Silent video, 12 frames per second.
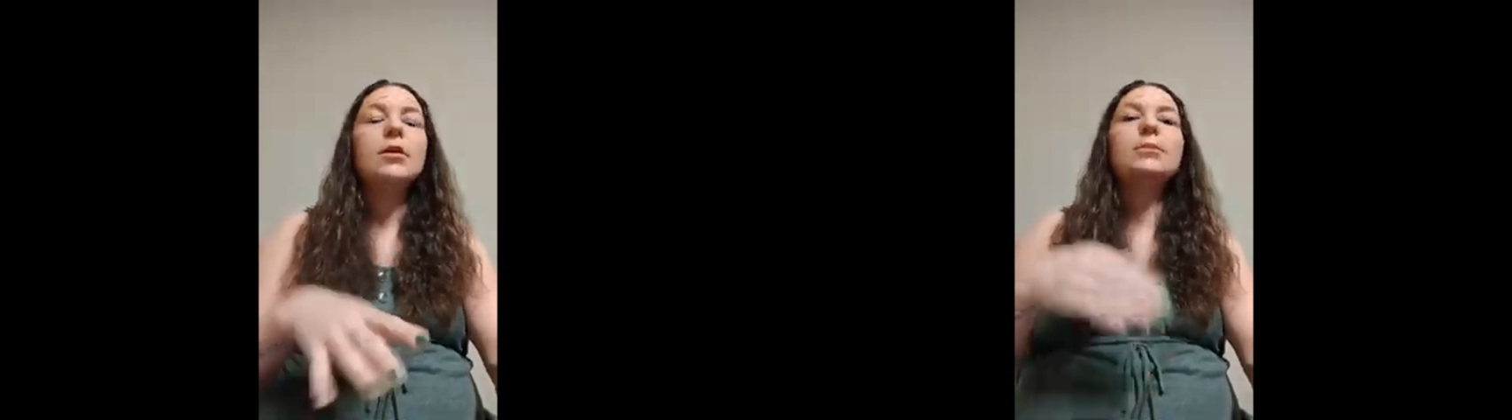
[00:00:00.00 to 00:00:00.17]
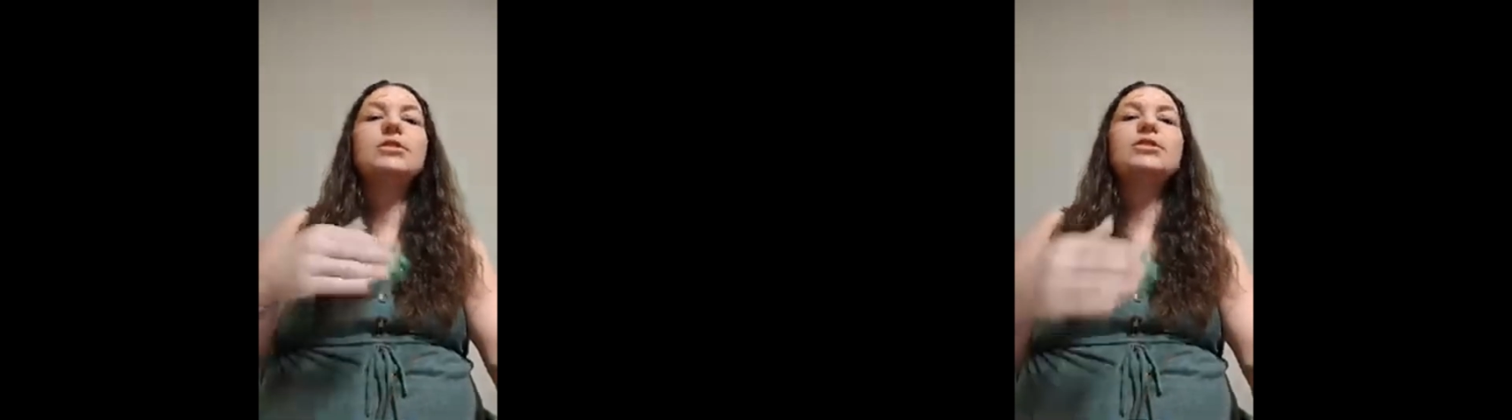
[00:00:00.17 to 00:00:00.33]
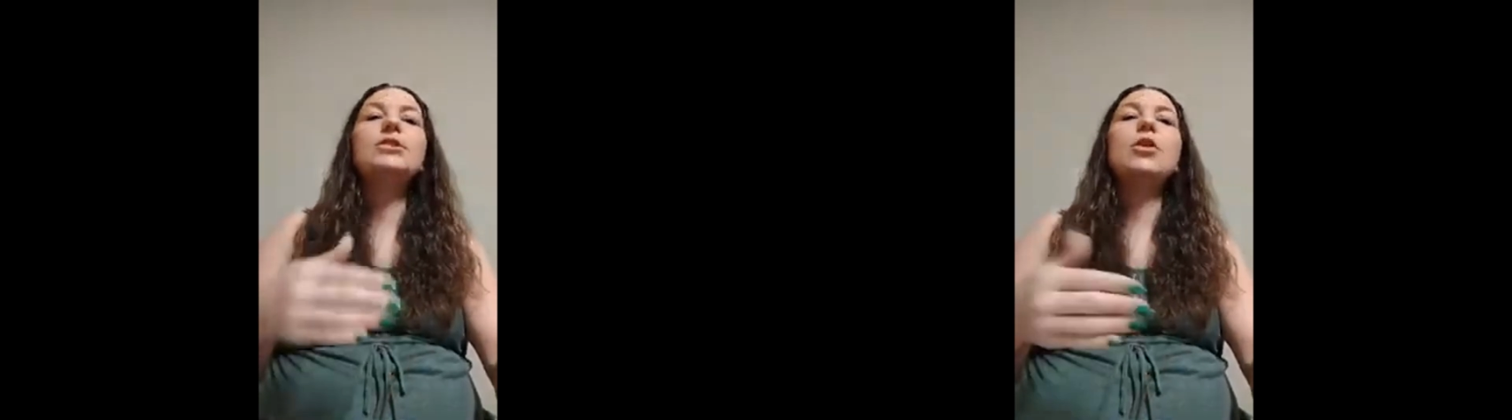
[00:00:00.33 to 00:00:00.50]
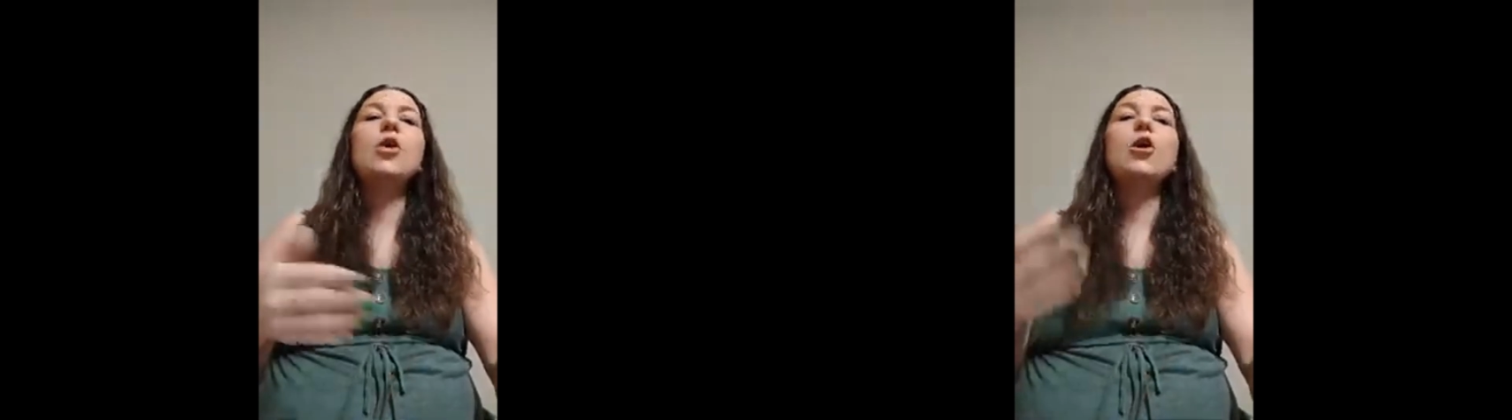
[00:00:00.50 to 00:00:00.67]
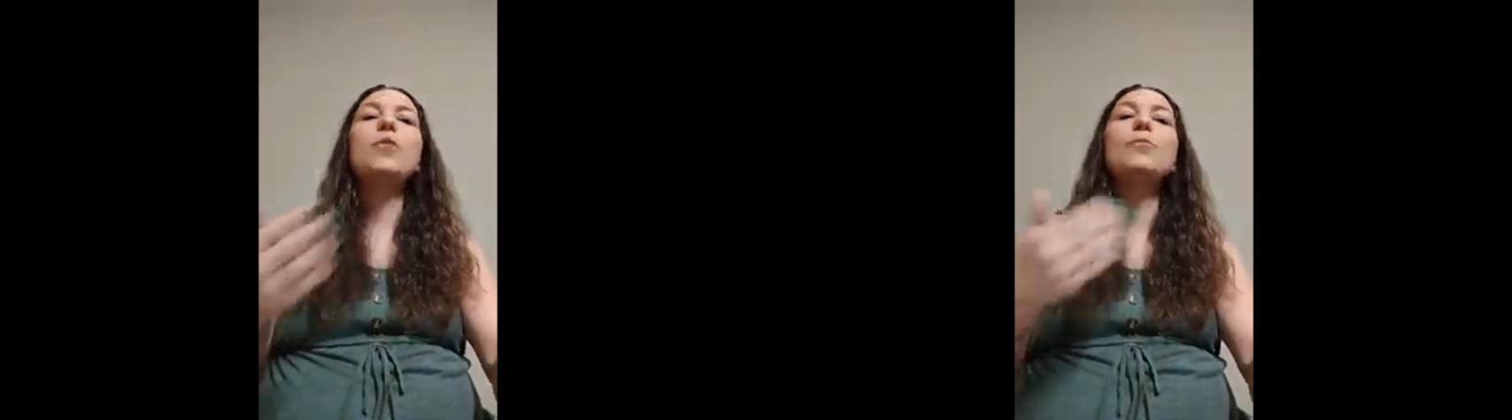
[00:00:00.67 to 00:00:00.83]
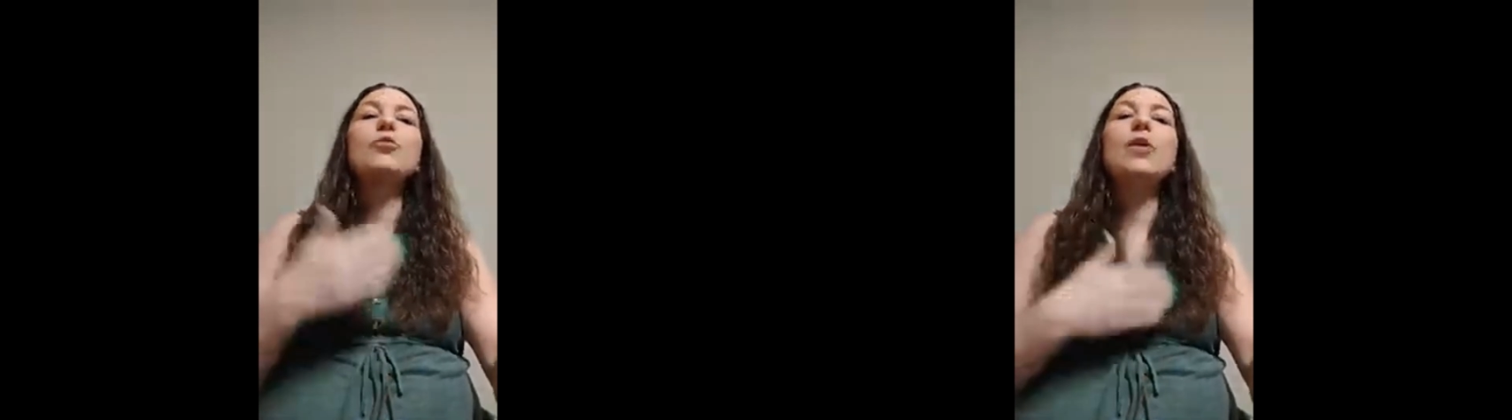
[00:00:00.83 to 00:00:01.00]
but still
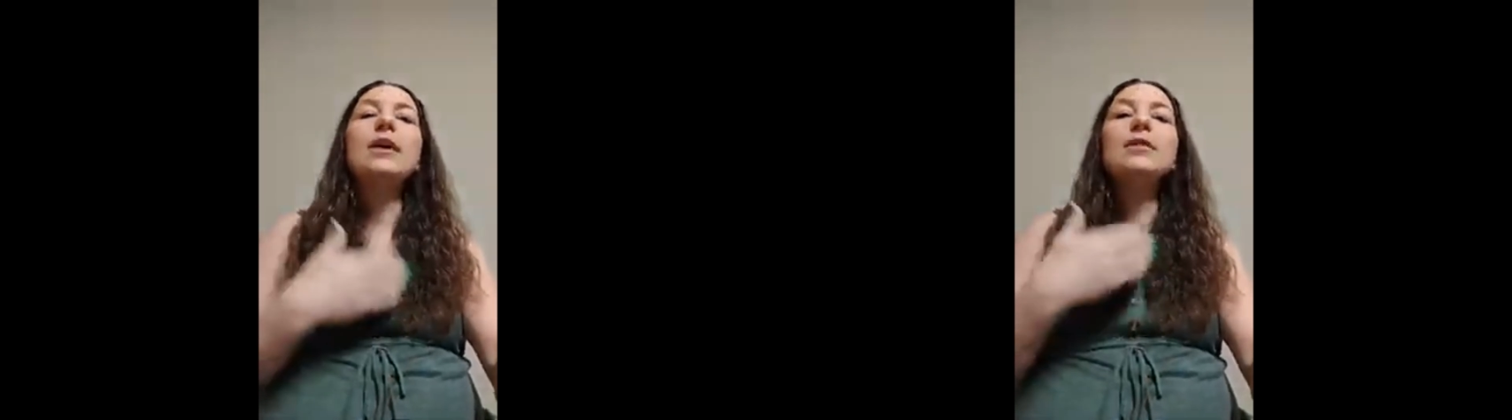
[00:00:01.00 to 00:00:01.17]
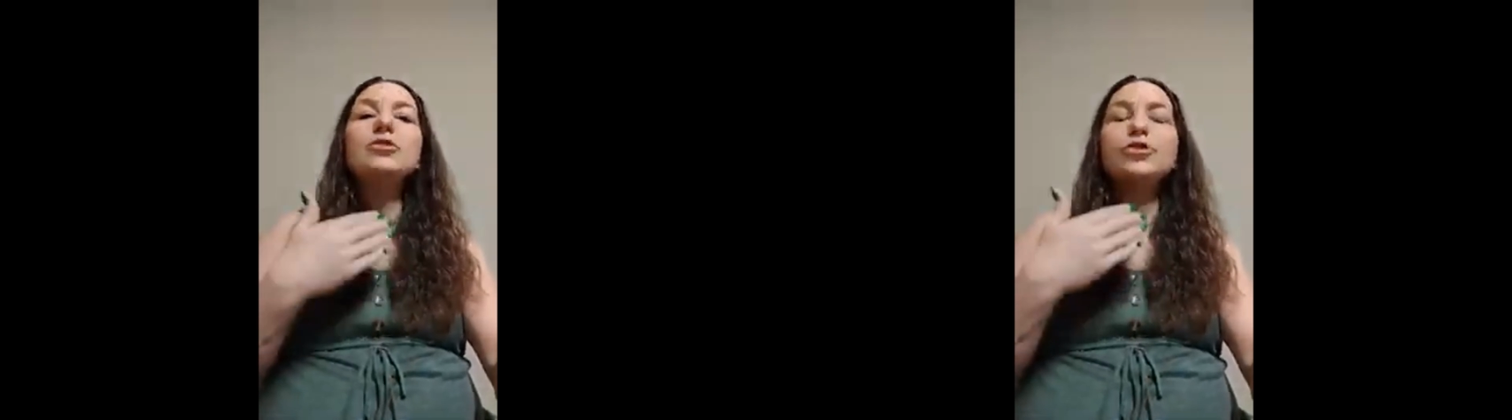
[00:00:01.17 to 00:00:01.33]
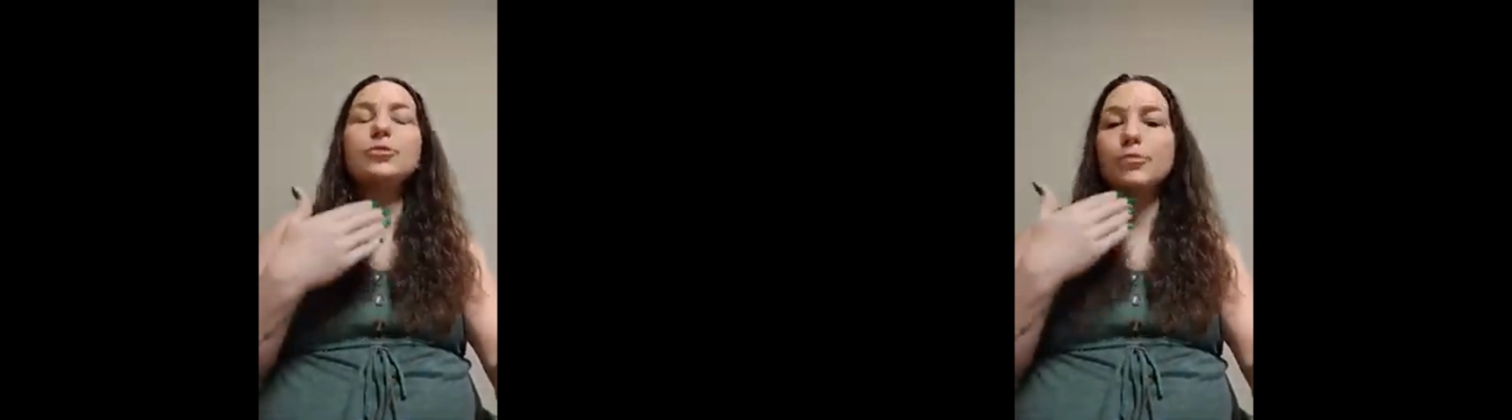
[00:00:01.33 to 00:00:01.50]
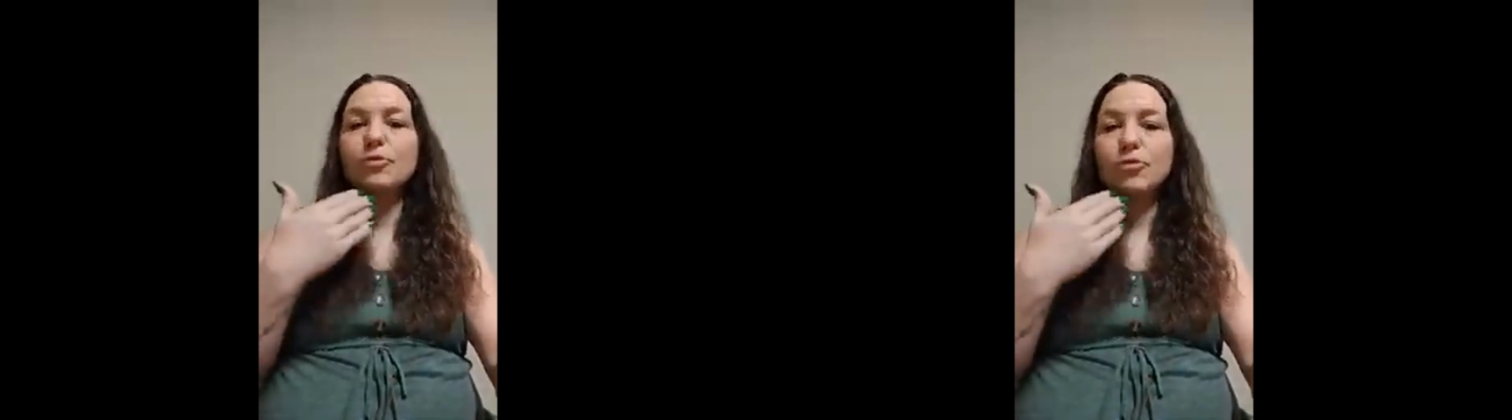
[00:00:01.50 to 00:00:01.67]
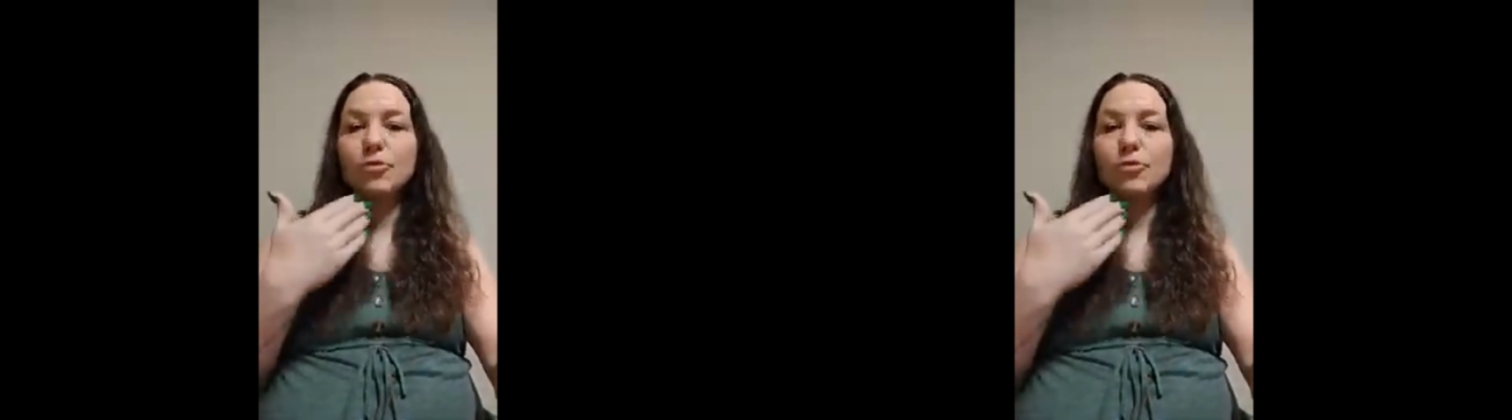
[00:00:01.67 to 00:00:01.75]
our brains are,